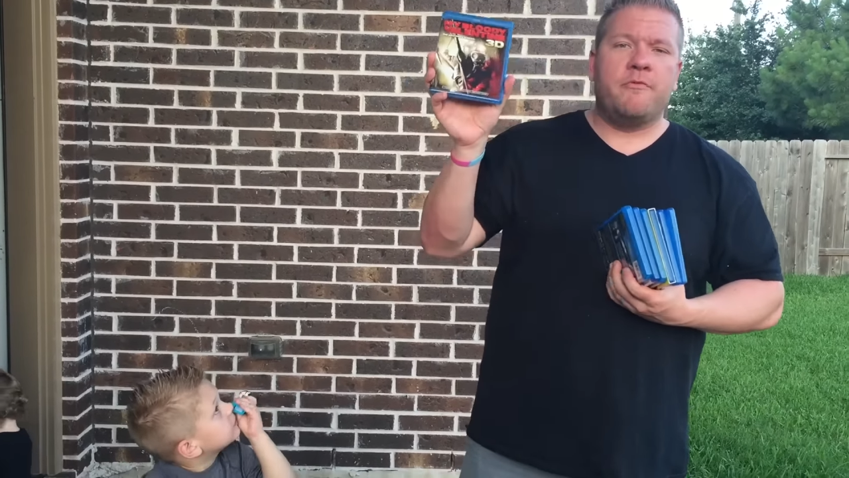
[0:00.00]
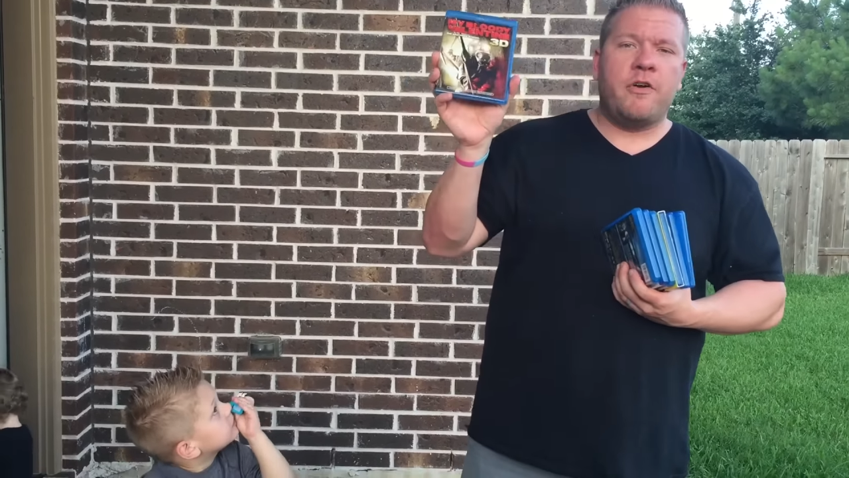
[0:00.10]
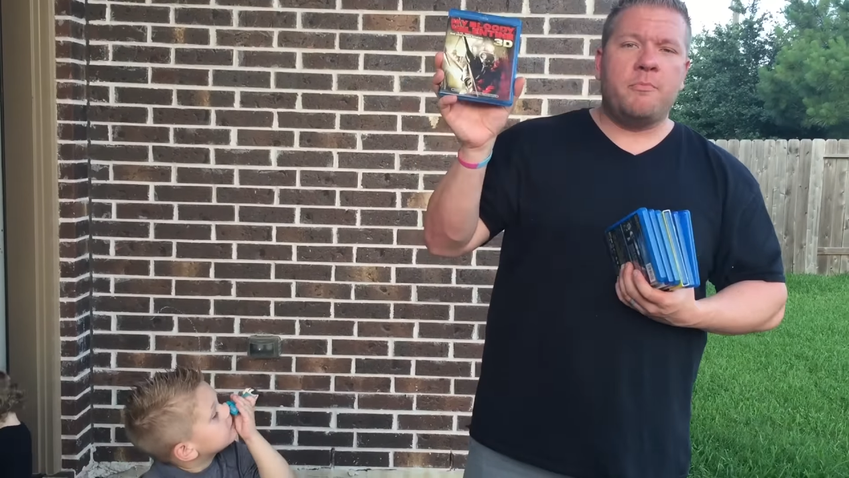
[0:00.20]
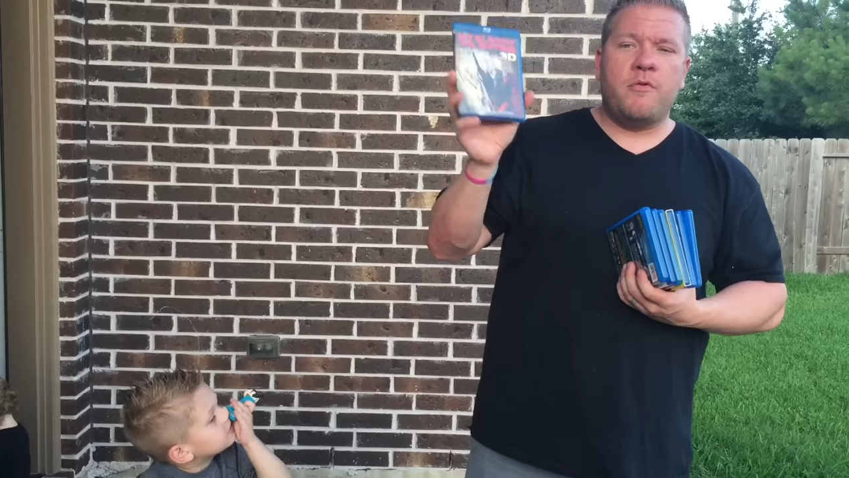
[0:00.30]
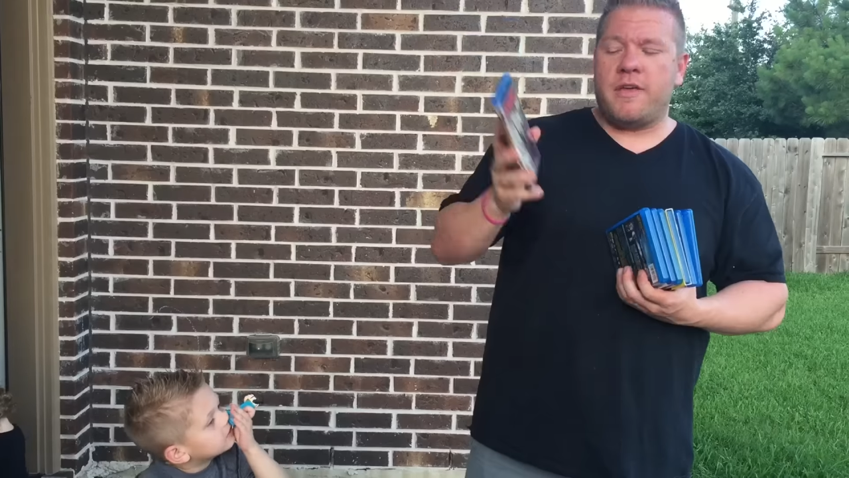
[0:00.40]

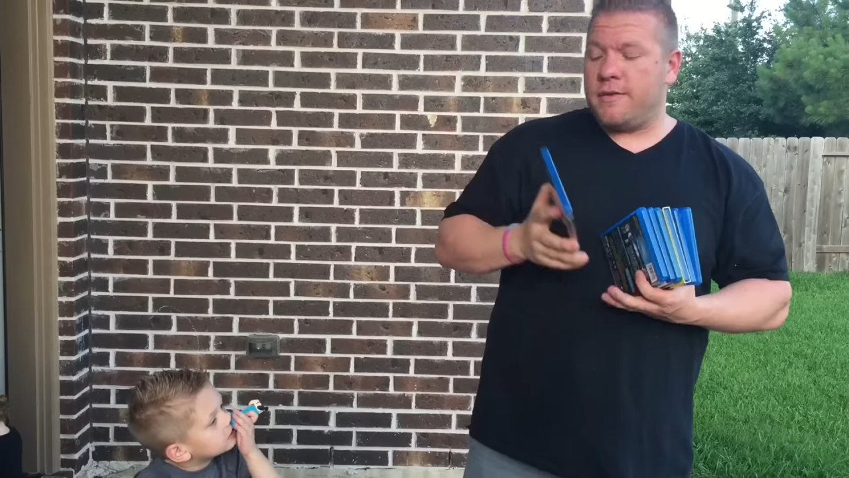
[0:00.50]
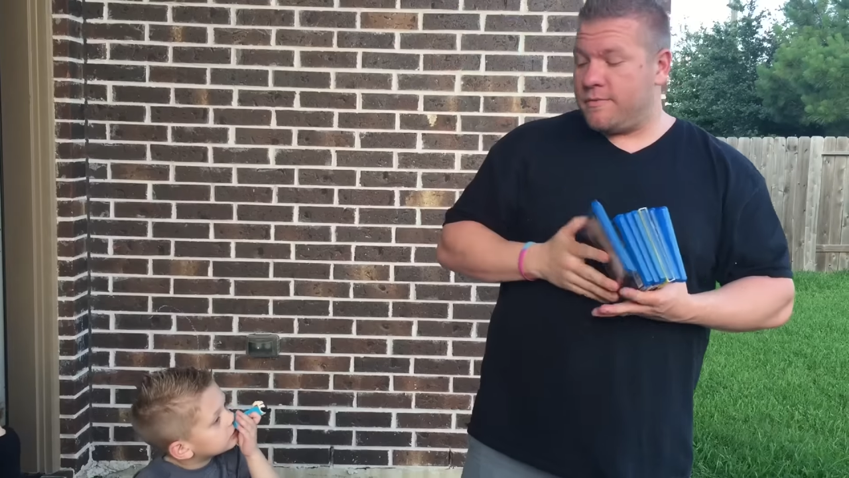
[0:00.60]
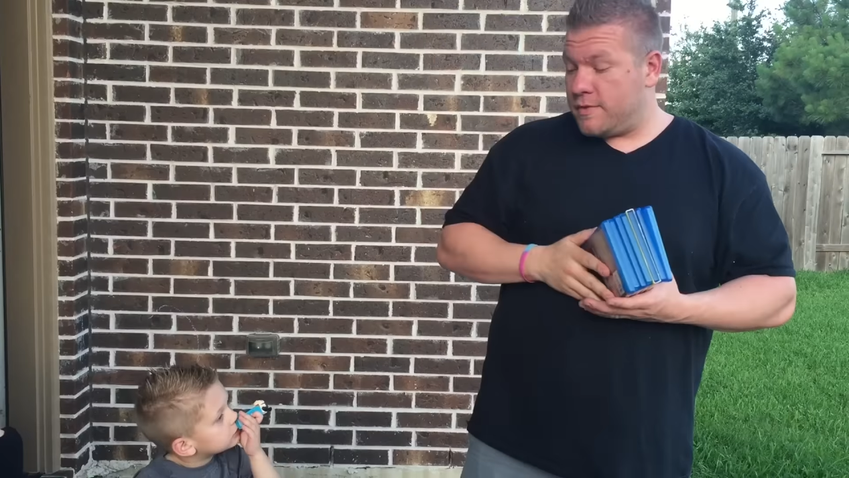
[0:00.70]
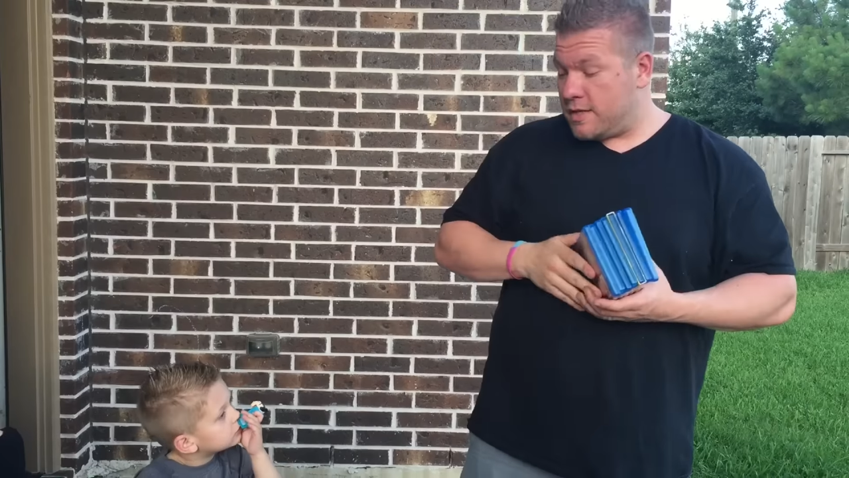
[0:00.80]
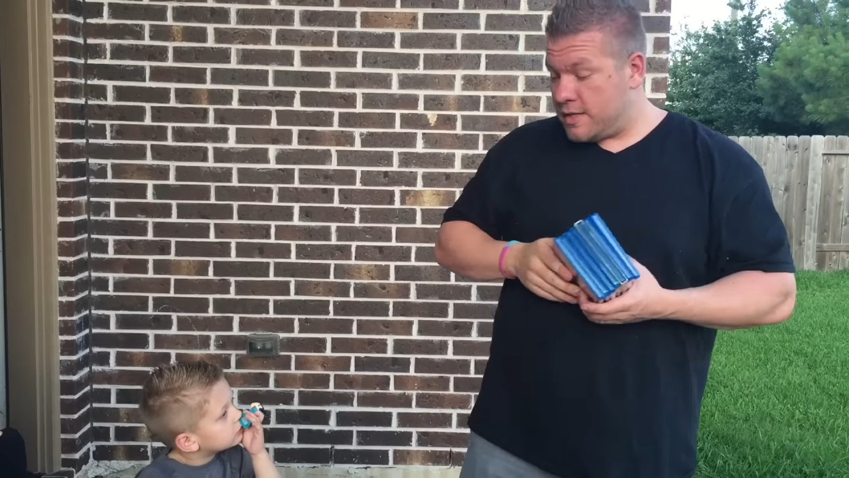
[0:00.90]
fun movie.
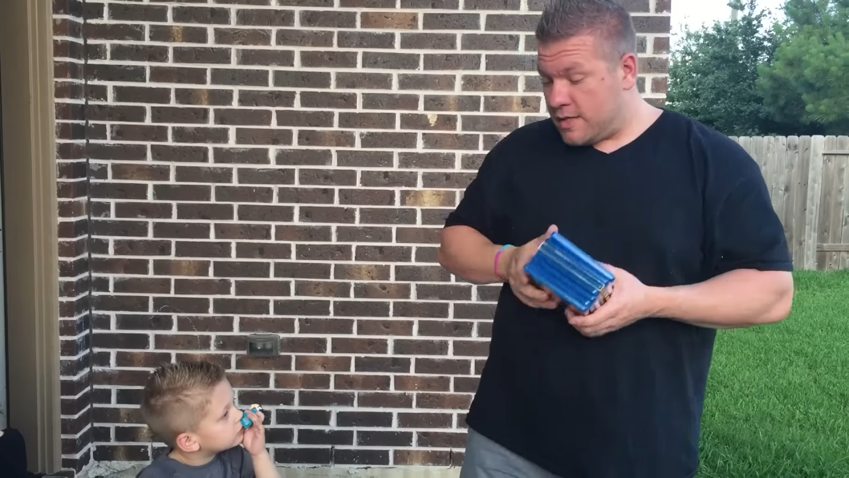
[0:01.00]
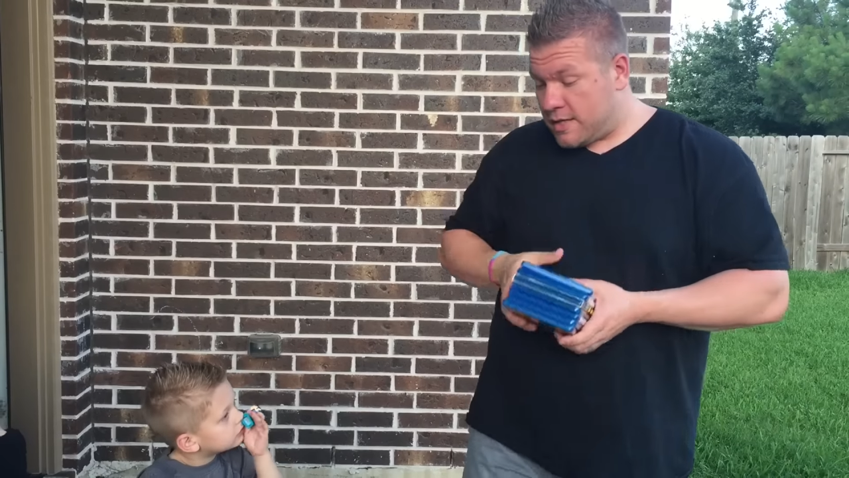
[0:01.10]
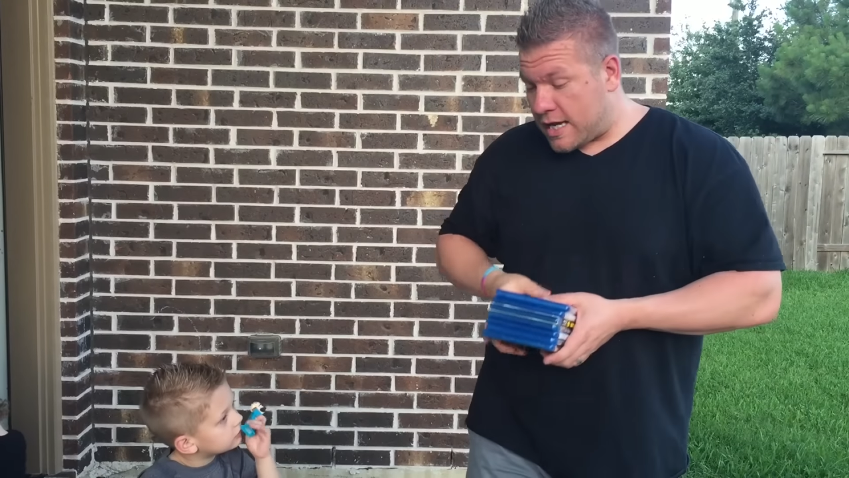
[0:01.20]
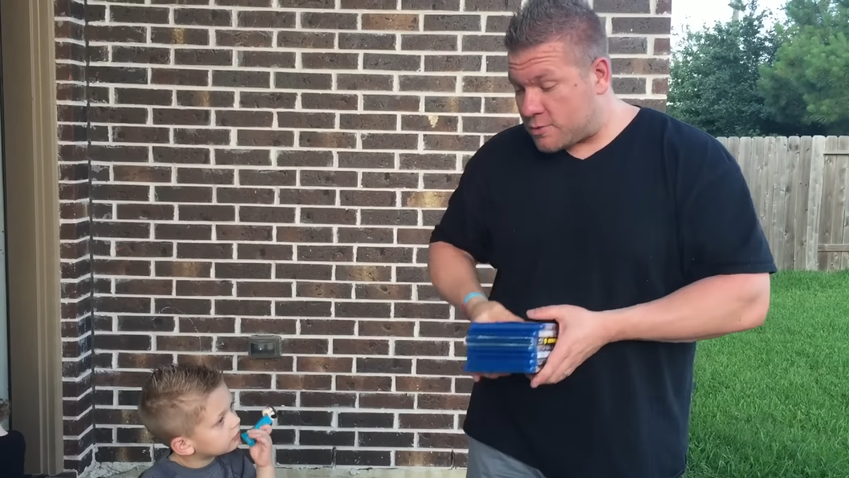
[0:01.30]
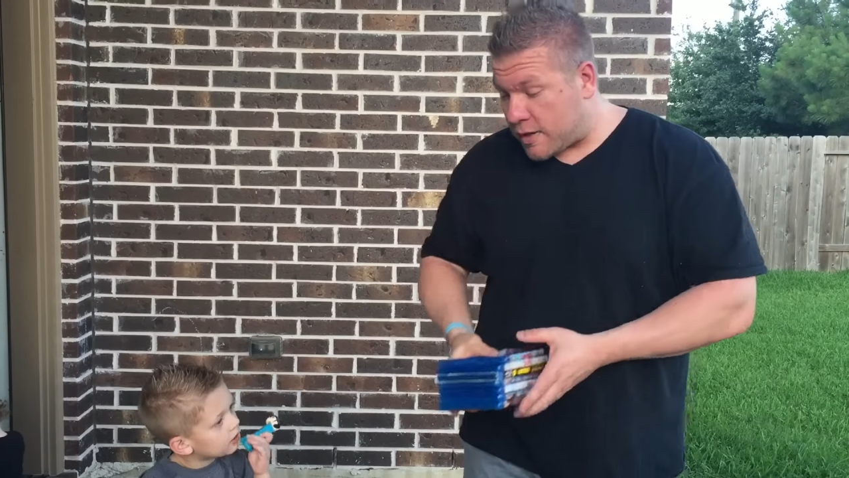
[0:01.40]

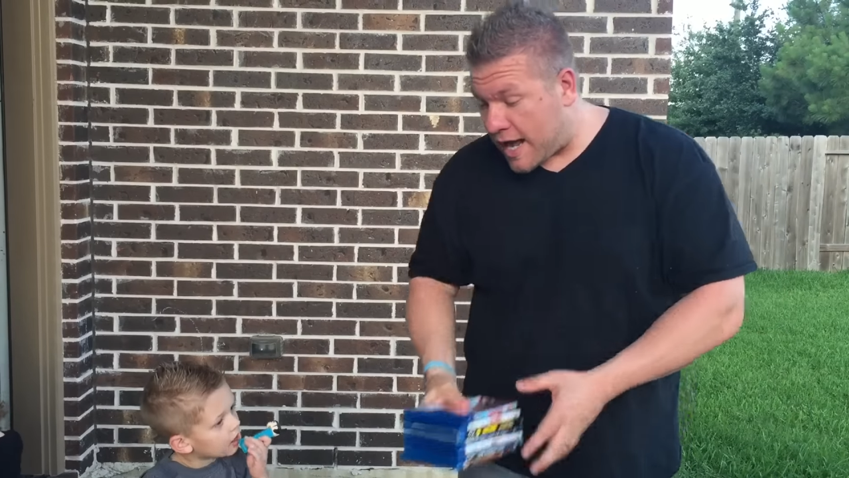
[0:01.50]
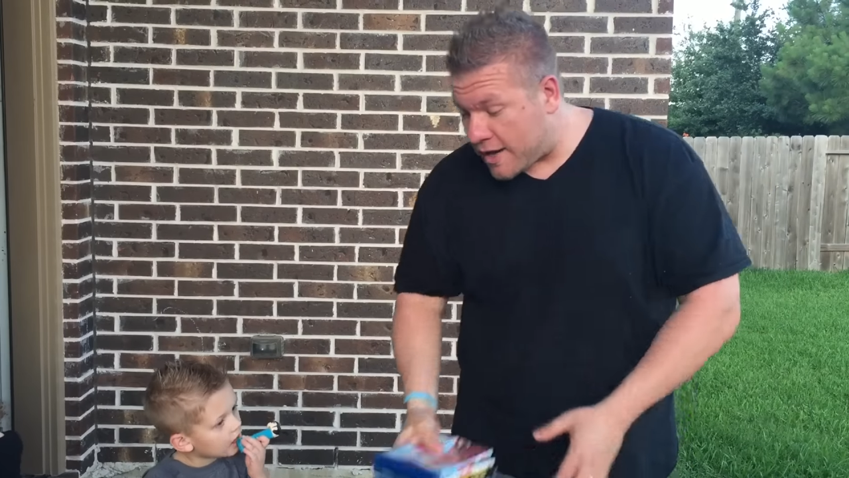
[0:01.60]
That's what